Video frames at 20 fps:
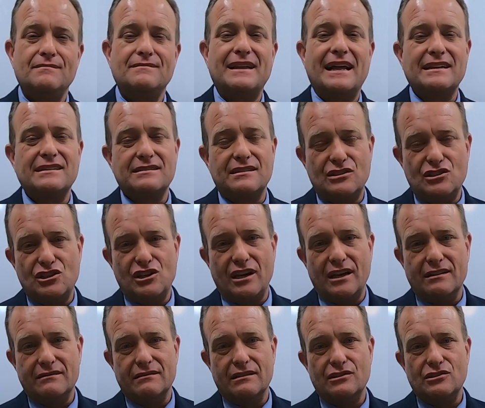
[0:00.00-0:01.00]
That's the
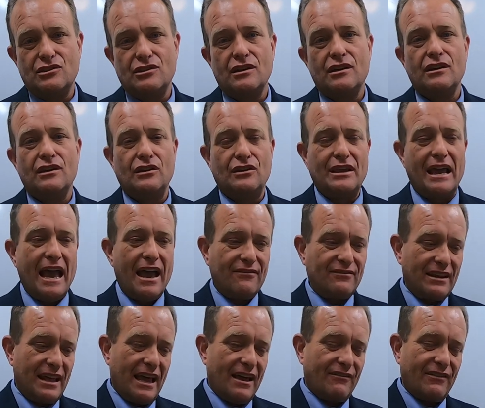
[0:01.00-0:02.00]
challenge. You have
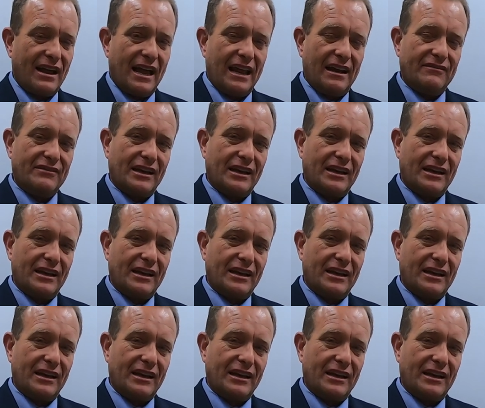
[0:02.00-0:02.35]
to have kind